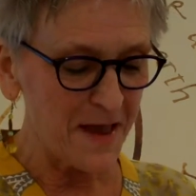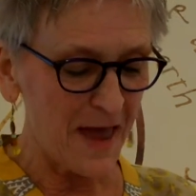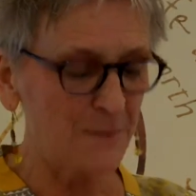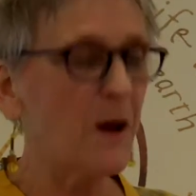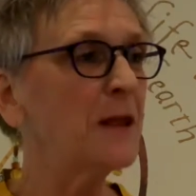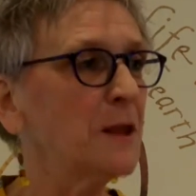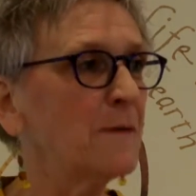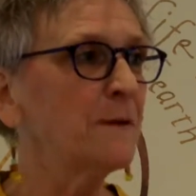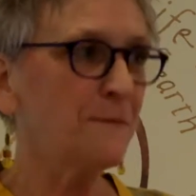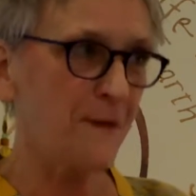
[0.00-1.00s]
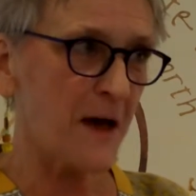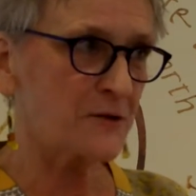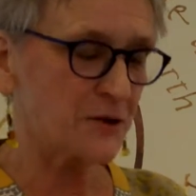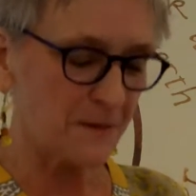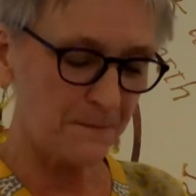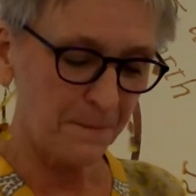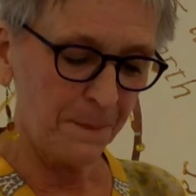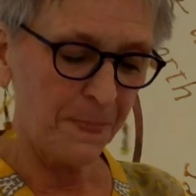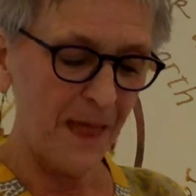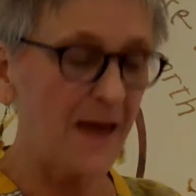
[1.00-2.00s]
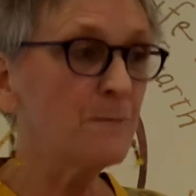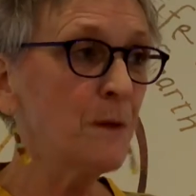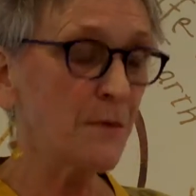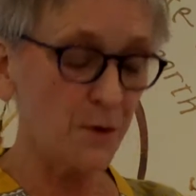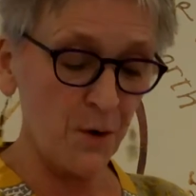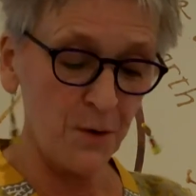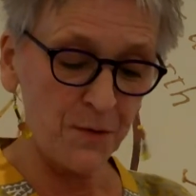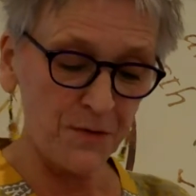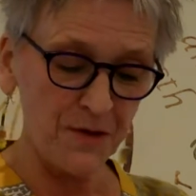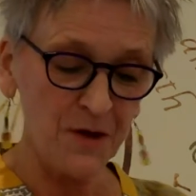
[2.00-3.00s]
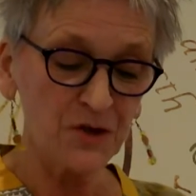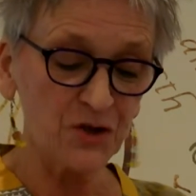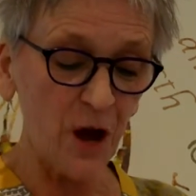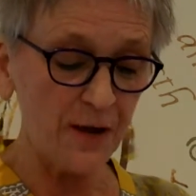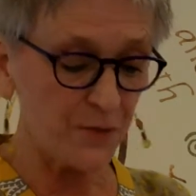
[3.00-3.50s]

and my love of fashion and Mother Earth shine